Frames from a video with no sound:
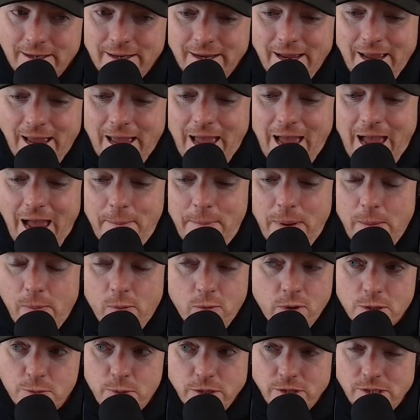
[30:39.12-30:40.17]
yeah. and
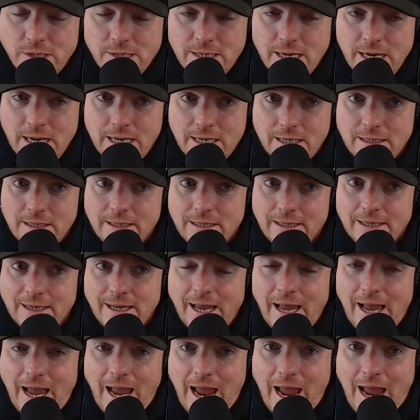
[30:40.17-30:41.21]
people weren't supposed to see it.
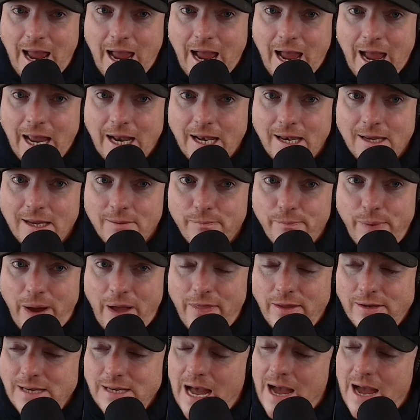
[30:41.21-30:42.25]
And
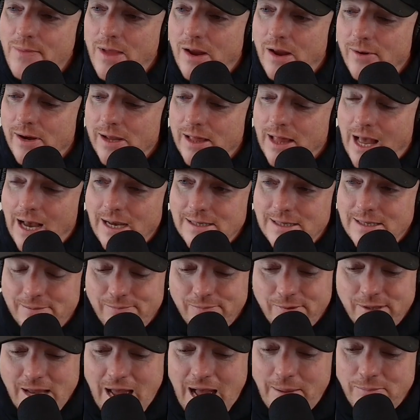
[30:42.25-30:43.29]
by the time they realized it,
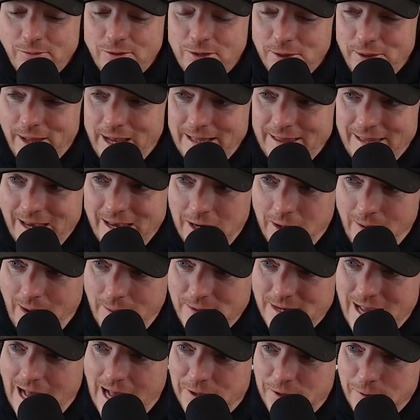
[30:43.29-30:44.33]
ah, too late. The
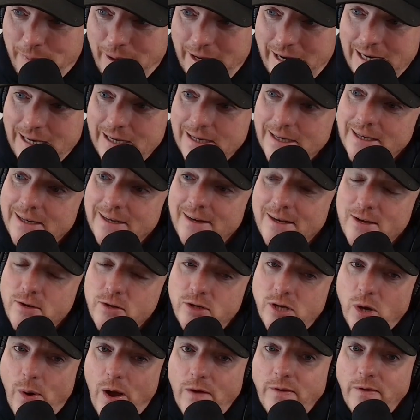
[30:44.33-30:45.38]
interwebs got you, buddy.
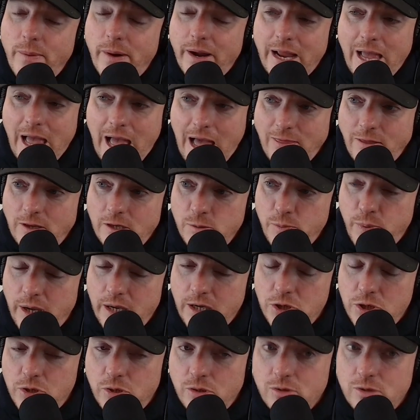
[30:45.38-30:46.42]
So everybody had these
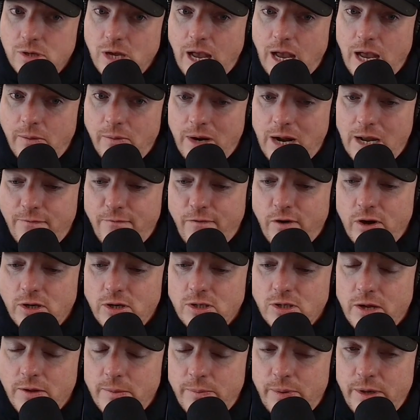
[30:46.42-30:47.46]
pictures. And when I
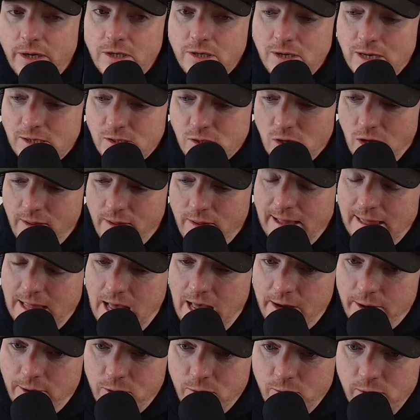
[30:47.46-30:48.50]
first saw the pictures, I saw that
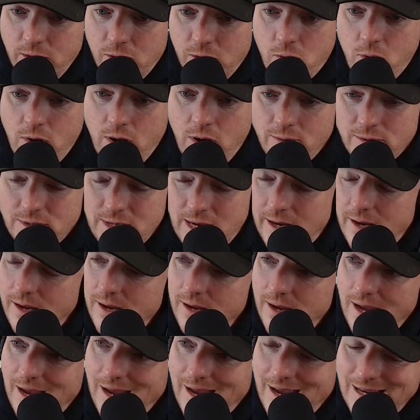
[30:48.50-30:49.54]
line on the rear corner. I was like,
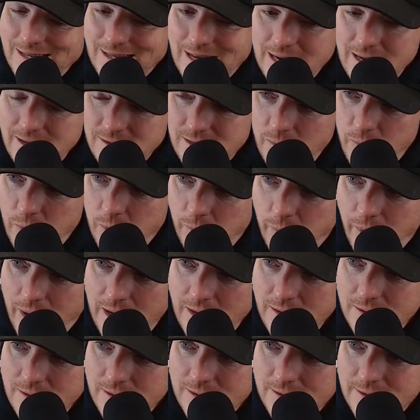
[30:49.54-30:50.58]
is that a separate
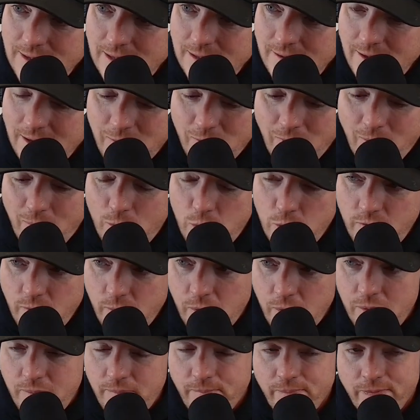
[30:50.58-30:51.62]
piece? Is that like
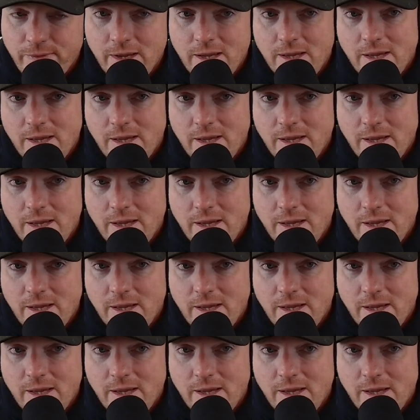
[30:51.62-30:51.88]
removable?